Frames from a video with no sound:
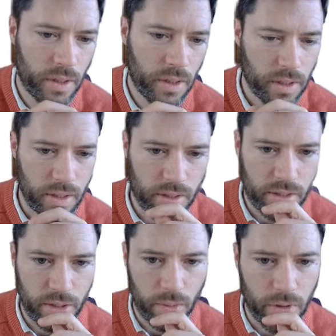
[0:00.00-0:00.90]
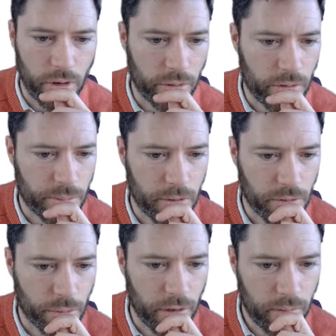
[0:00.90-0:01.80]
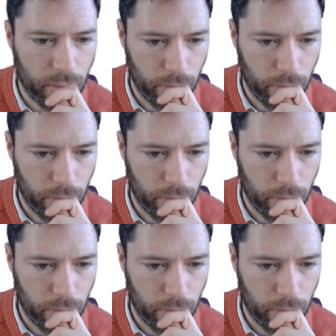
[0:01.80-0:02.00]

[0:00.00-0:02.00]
And let's see what kind of response we get.